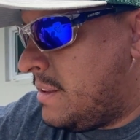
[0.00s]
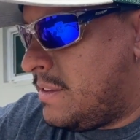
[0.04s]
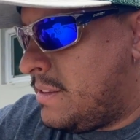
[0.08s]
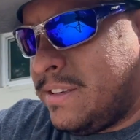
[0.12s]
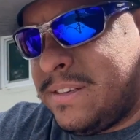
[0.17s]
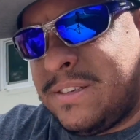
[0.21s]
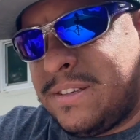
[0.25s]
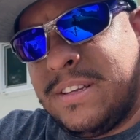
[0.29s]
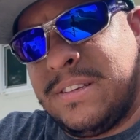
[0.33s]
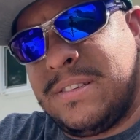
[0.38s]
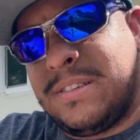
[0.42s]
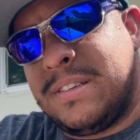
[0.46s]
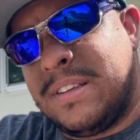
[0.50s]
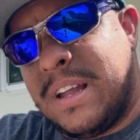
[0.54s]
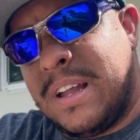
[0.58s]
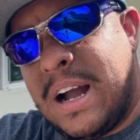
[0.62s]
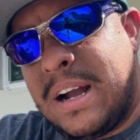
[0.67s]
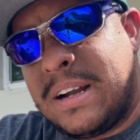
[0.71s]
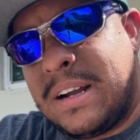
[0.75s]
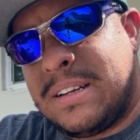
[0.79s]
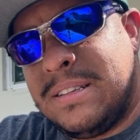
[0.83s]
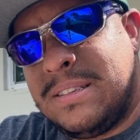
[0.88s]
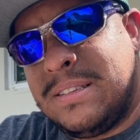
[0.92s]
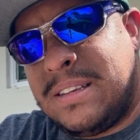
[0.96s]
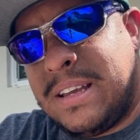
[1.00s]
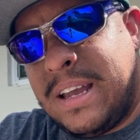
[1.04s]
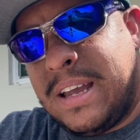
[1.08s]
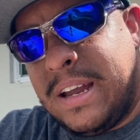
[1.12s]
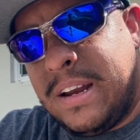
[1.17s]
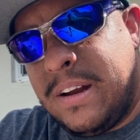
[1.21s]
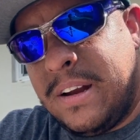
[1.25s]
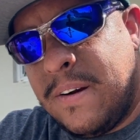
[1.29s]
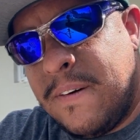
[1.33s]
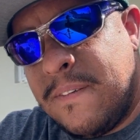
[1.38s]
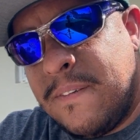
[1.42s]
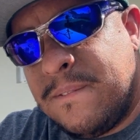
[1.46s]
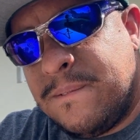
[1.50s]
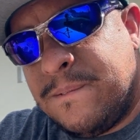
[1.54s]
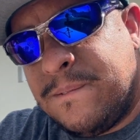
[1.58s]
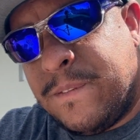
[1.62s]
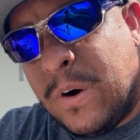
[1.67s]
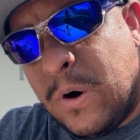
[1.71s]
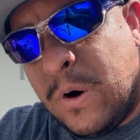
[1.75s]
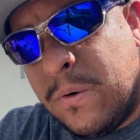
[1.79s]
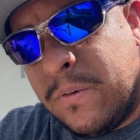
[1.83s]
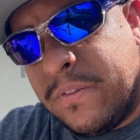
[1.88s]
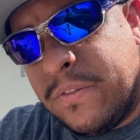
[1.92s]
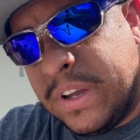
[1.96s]
This does not contain
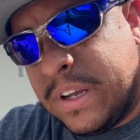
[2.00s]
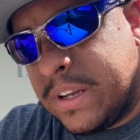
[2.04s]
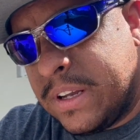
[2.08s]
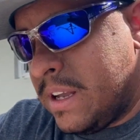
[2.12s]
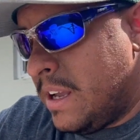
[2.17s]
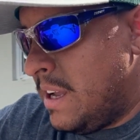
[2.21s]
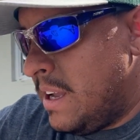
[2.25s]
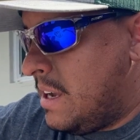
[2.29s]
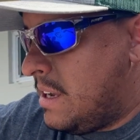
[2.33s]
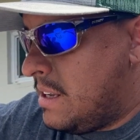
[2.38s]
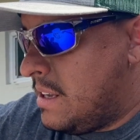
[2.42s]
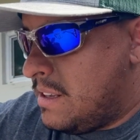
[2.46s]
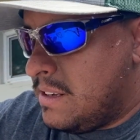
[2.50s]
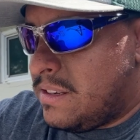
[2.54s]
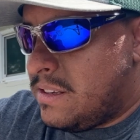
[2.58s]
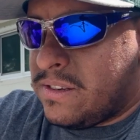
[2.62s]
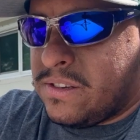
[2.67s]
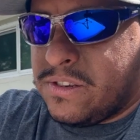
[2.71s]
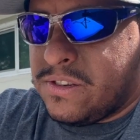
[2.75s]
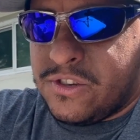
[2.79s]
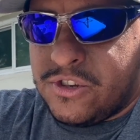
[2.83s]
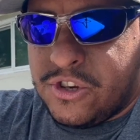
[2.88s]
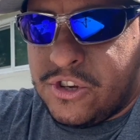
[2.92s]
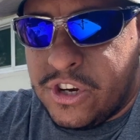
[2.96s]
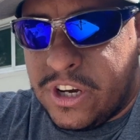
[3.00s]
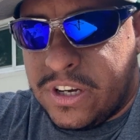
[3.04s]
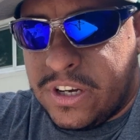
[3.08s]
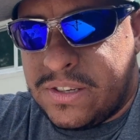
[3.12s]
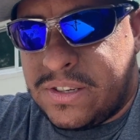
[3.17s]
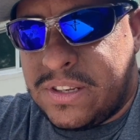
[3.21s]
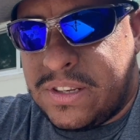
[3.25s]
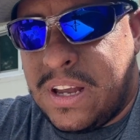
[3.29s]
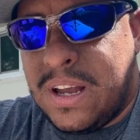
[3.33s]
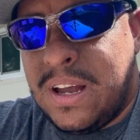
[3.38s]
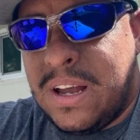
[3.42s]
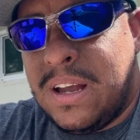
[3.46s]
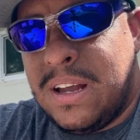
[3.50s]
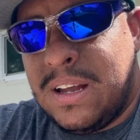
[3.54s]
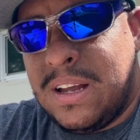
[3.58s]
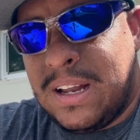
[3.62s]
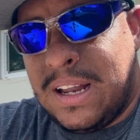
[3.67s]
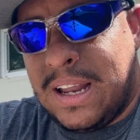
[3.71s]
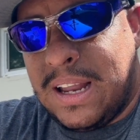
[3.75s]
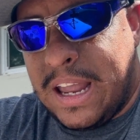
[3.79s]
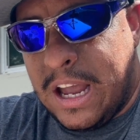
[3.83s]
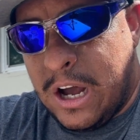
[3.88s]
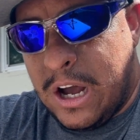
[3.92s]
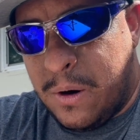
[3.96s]
fulvic. This is just
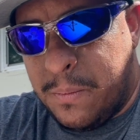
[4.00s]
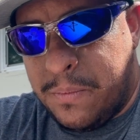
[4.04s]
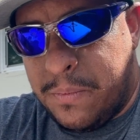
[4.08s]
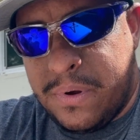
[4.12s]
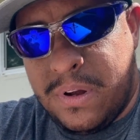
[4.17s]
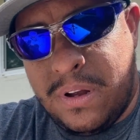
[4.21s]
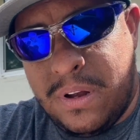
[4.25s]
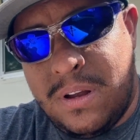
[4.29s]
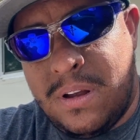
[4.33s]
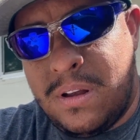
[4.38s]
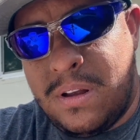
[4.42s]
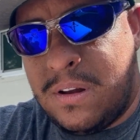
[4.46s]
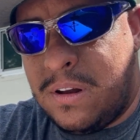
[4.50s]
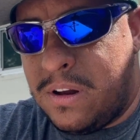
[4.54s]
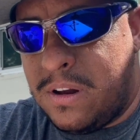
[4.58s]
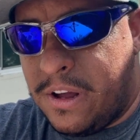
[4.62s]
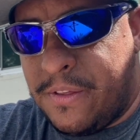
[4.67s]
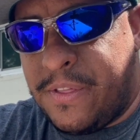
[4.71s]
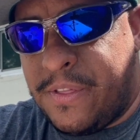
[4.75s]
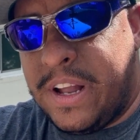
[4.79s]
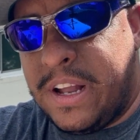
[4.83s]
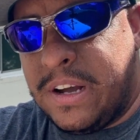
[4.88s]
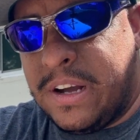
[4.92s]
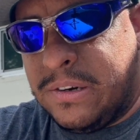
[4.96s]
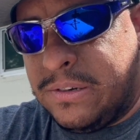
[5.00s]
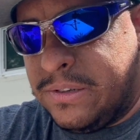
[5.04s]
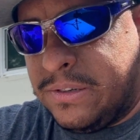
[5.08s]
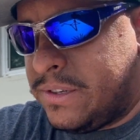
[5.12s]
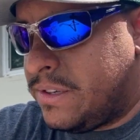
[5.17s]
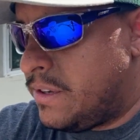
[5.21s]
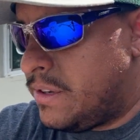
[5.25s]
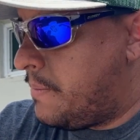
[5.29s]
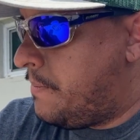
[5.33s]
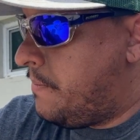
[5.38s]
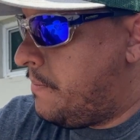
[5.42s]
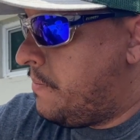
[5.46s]
kelp, nothing else.